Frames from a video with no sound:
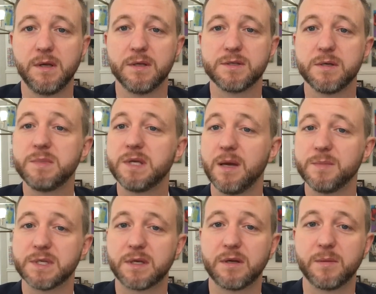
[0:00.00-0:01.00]

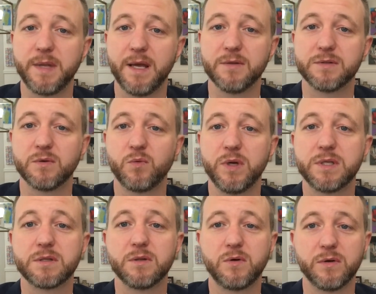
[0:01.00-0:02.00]
Sometimes it can come down to
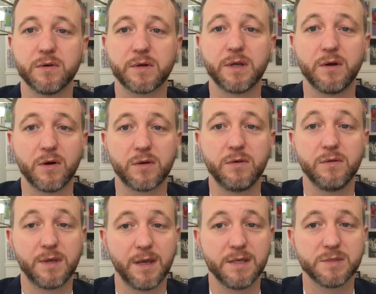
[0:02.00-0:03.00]
which lawyer can argue
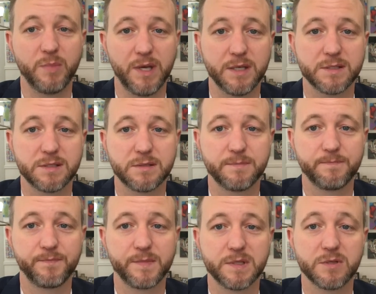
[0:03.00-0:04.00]
the case best.
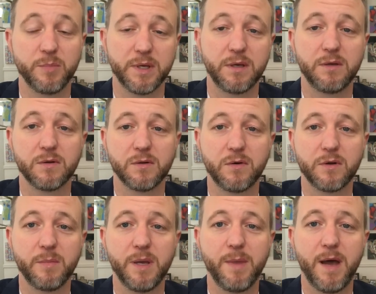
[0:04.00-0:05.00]
So picking your
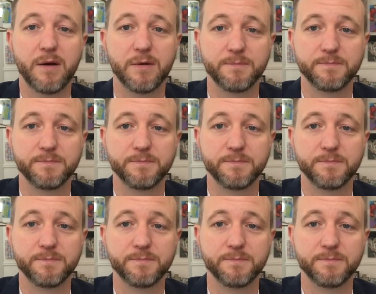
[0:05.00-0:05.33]
lawyer may matter.